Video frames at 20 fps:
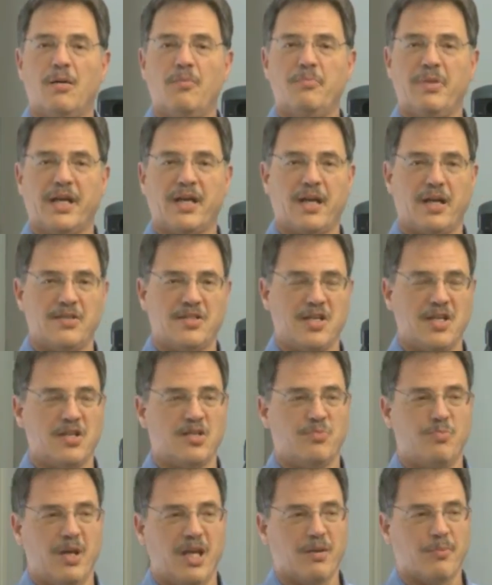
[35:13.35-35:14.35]
because he
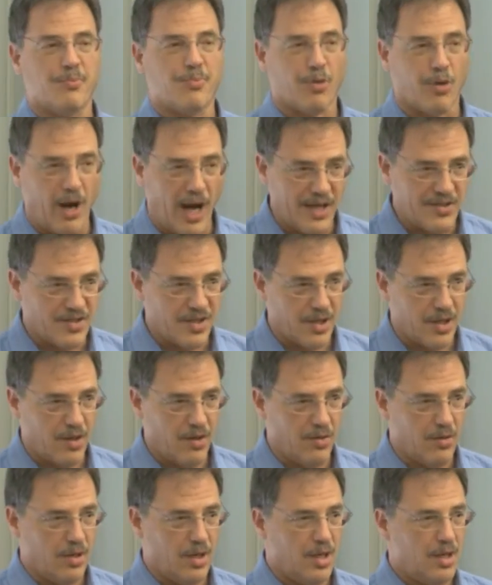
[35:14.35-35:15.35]
is being
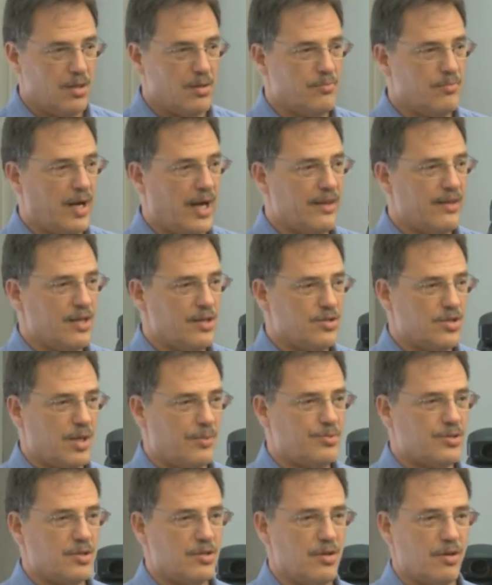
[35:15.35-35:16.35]
prosecuted by the
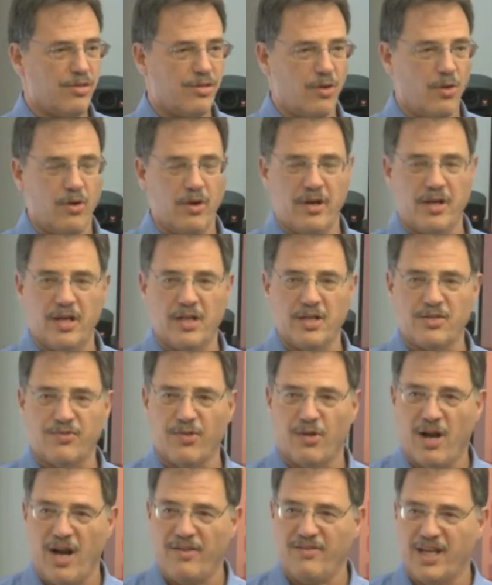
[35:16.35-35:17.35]
Egyptian authorities
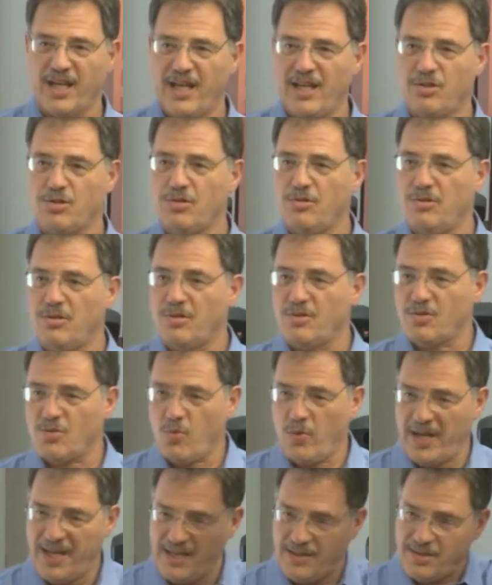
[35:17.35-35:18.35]
for having issued a
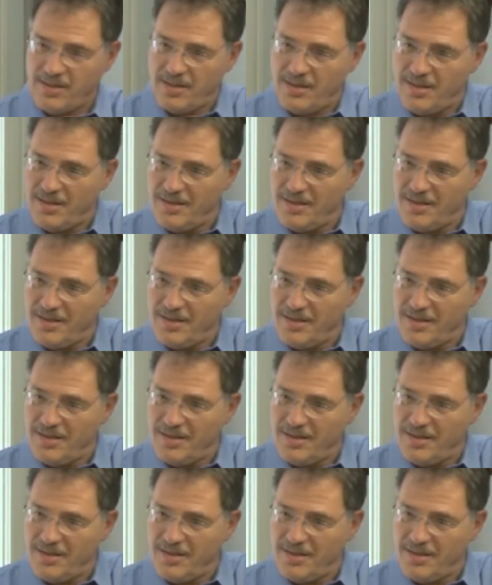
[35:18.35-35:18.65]
tweet,